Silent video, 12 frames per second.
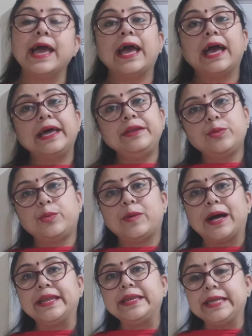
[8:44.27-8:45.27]
and
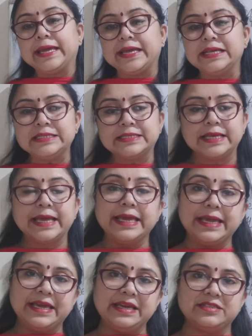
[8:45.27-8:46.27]
one is
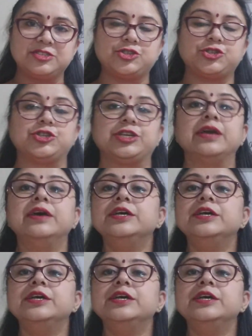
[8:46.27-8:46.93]
history.